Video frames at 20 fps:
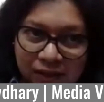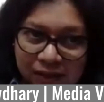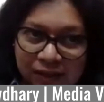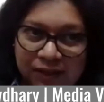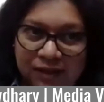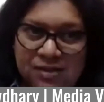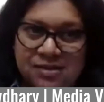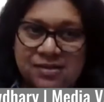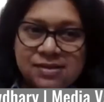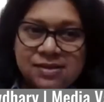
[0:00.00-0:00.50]

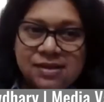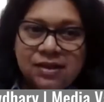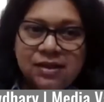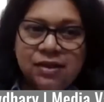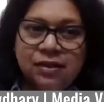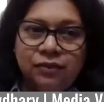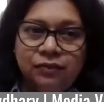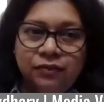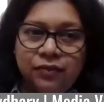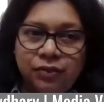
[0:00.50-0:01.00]
Hence,
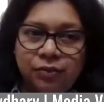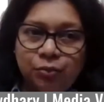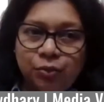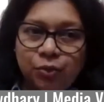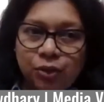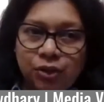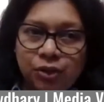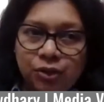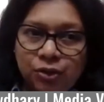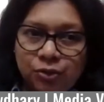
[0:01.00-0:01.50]
we
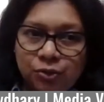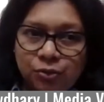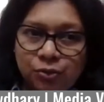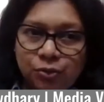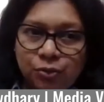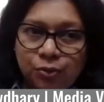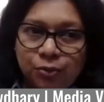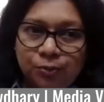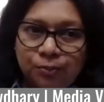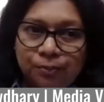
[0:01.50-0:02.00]
want
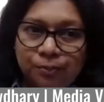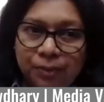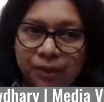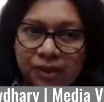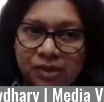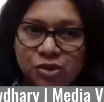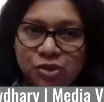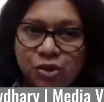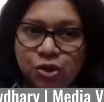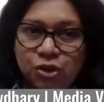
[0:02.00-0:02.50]
to
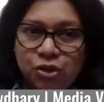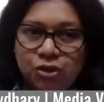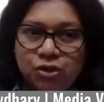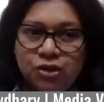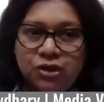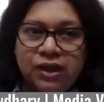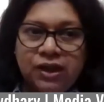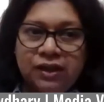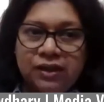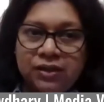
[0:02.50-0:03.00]
be
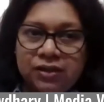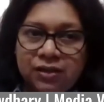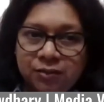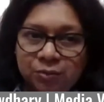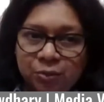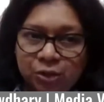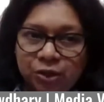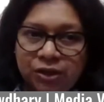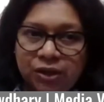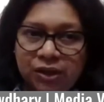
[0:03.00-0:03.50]
sure and
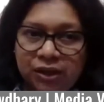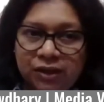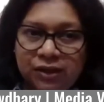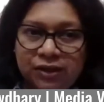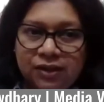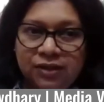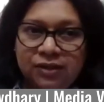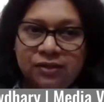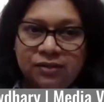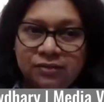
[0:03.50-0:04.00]

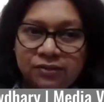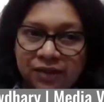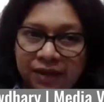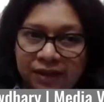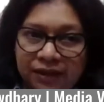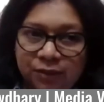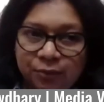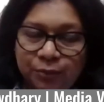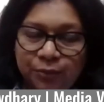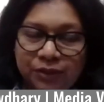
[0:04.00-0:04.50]
communicate it
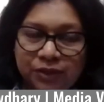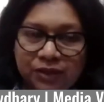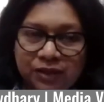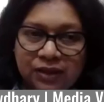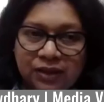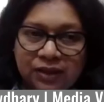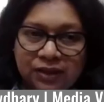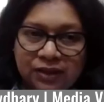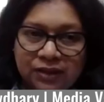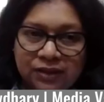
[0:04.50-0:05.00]
right with the
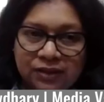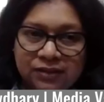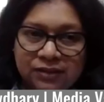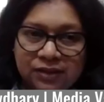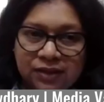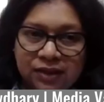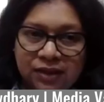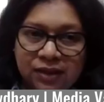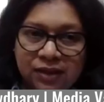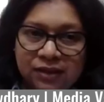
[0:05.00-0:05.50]

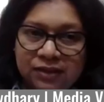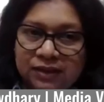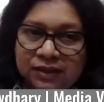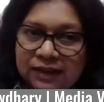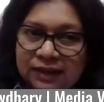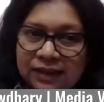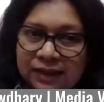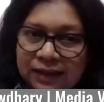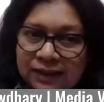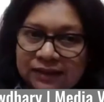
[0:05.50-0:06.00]
clients
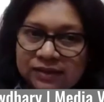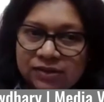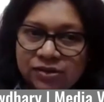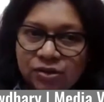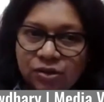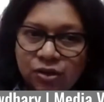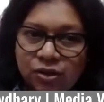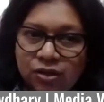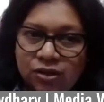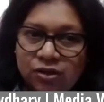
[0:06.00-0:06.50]
that
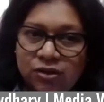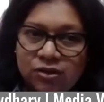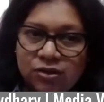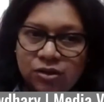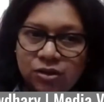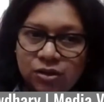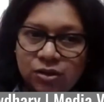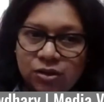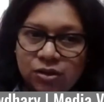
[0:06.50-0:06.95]
let's not